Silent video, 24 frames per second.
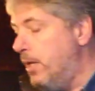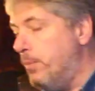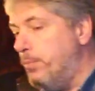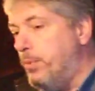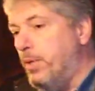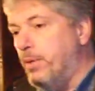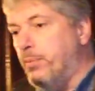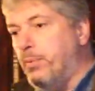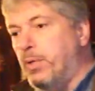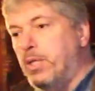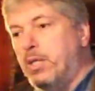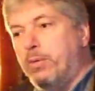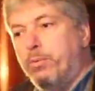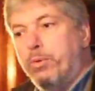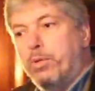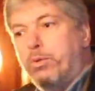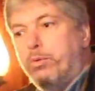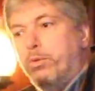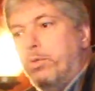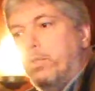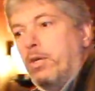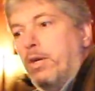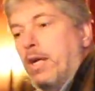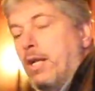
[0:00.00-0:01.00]
But when they were
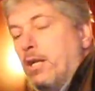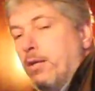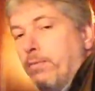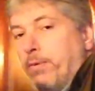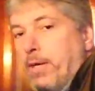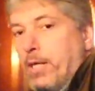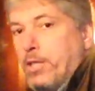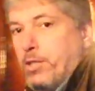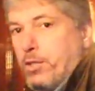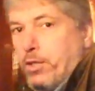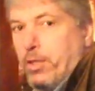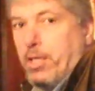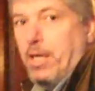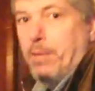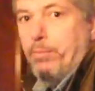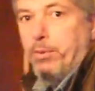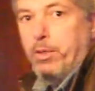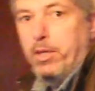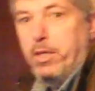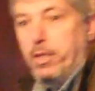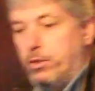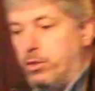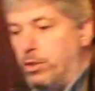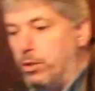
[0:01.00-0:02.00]
doing the renovation a couple
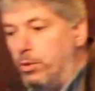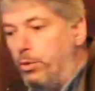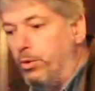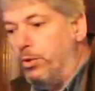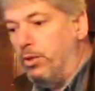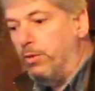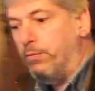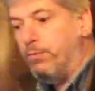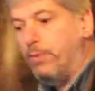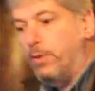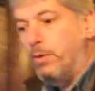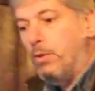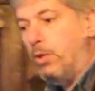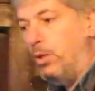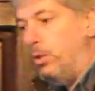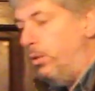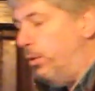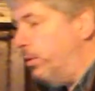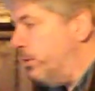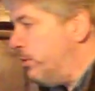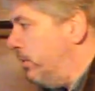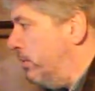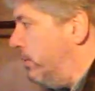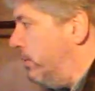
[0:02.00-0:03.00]
of years ago, they found lots